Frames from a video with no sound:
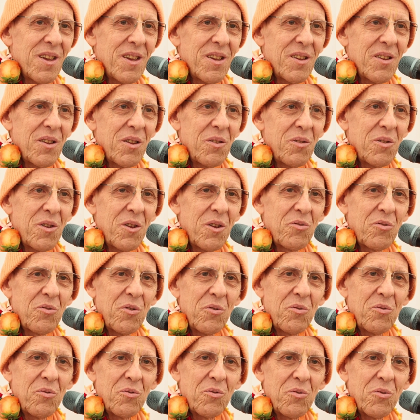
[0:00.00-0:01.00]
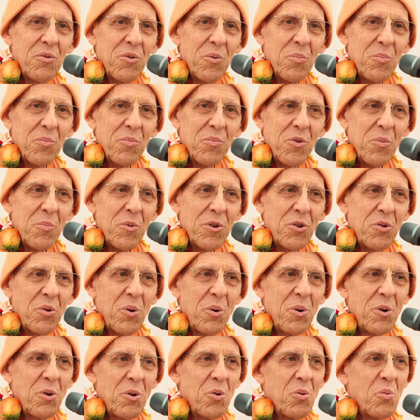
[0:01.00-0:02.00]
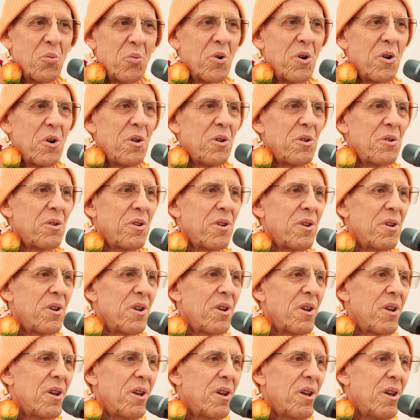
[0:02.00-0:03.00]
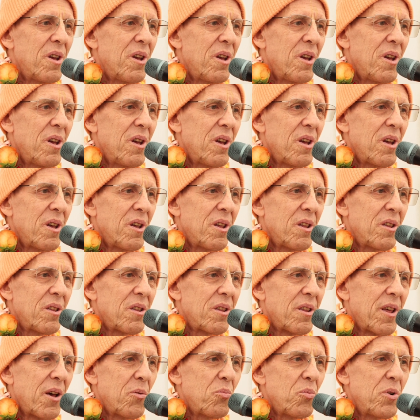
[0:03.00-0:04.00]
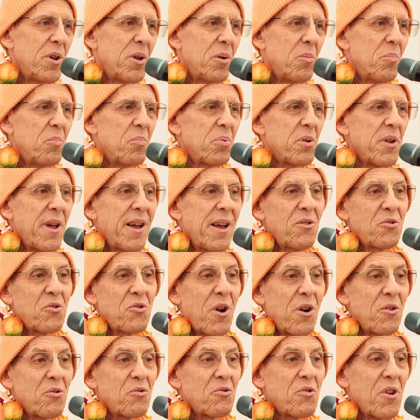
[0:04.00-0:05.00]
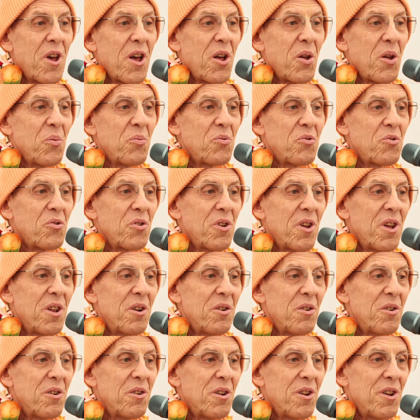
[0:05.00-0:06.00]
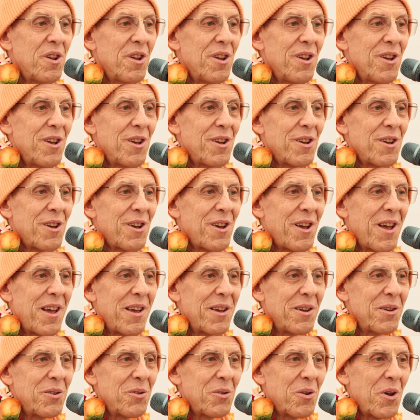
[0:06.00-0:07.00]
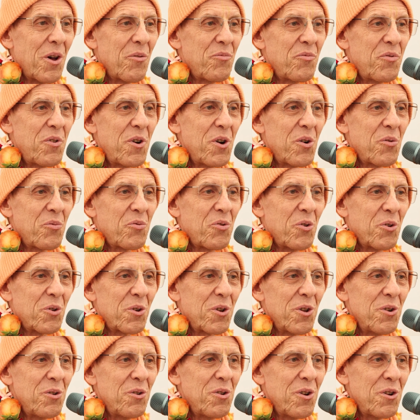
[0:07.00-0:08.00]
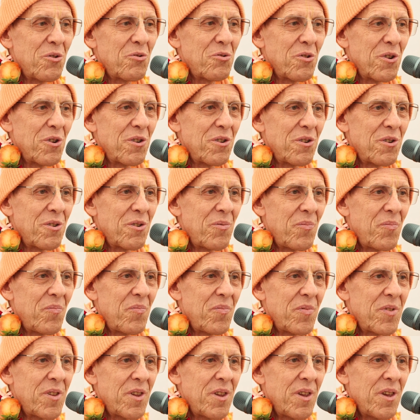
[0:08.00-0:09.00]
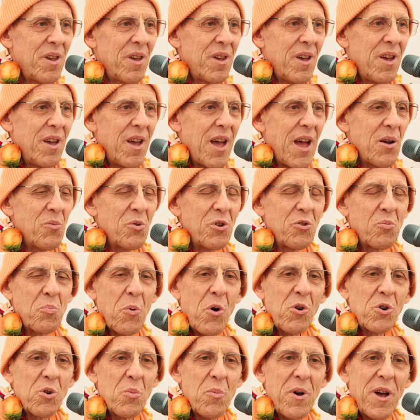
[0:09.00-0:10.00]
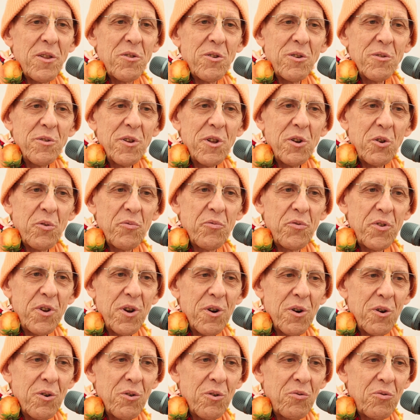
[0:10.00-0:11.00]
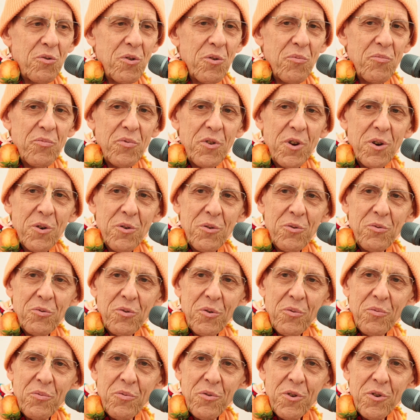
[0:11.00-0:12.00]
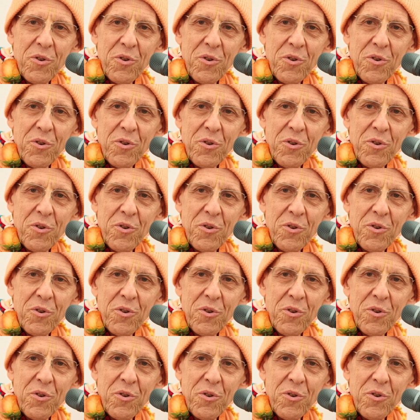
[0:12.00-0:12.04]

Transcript: This is the material world, that we place ourselves in a fearful condition. And we spoke about the little fears, the fears of